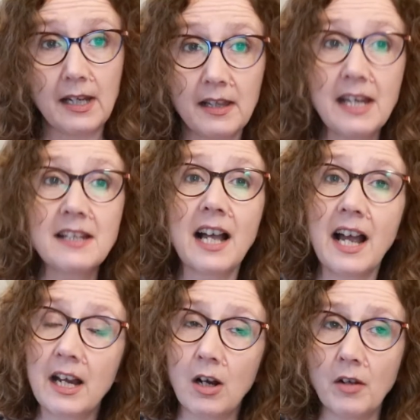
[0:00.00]
These
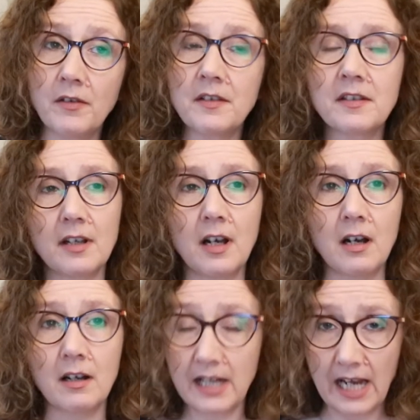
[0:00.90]
icons
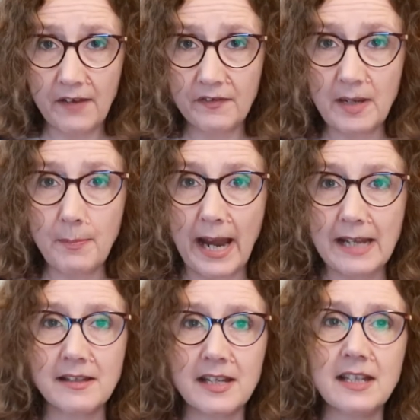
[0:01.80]
are carefully
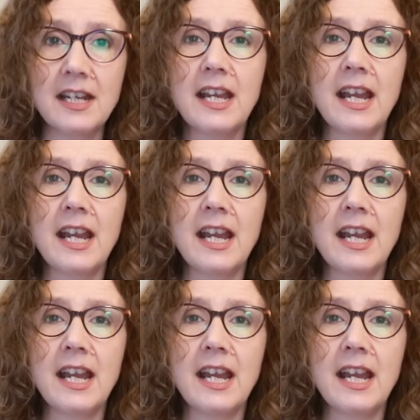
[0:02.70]
painted